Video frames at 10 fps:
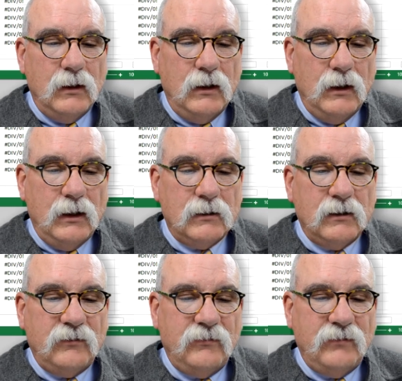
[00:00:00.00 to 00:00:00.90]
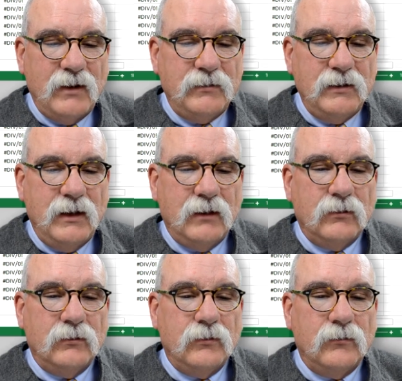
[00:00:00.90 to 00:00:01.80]
and let's set the
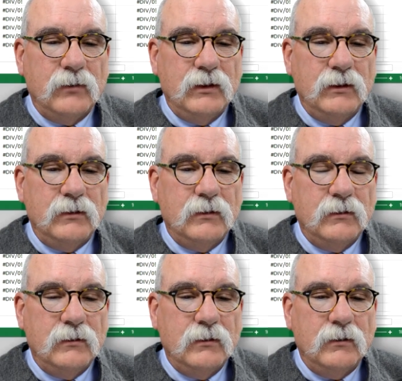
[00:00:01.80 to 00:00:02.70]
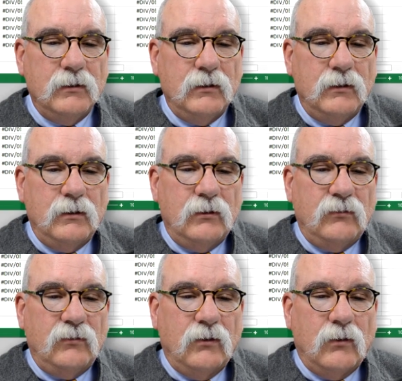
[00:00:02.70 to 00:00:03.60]
angle and read.
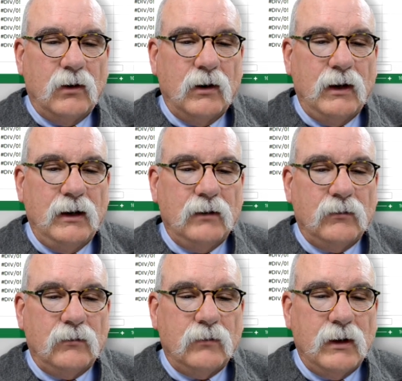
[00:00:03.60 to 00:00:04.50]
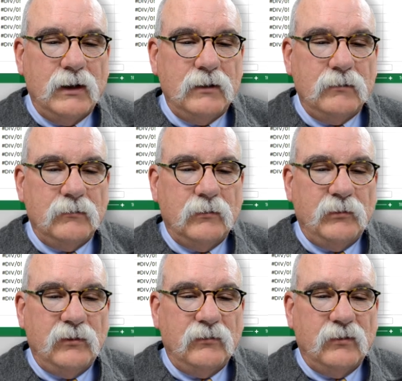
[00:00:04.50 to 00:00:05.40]
So our angle right will
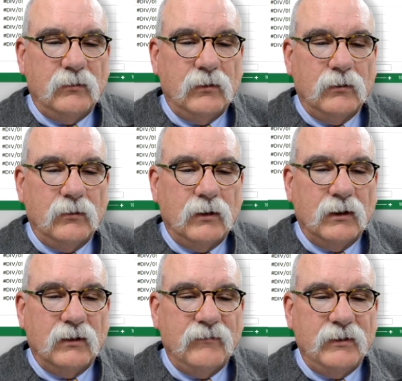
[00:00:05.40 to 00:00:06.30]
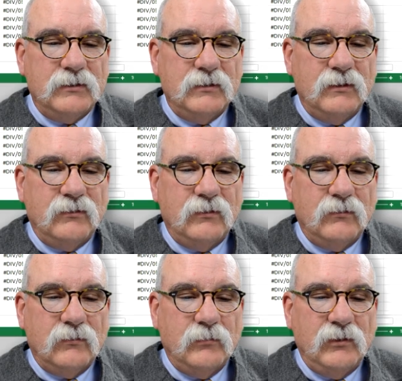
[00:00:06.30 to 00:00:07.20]
be 0, our elevation
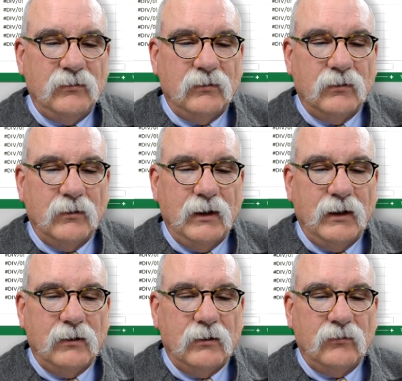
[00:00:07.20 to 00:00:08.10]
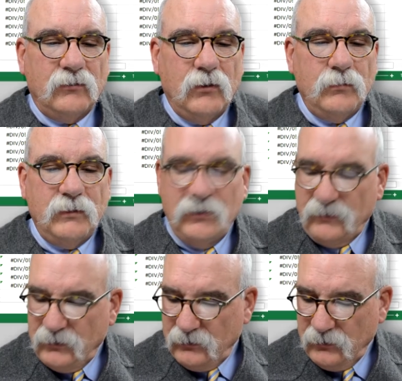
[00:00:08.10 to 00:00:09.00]
distance will be 0, and our slope
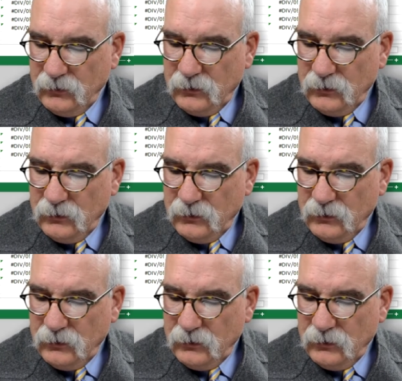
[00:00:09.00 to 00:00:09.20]
distance,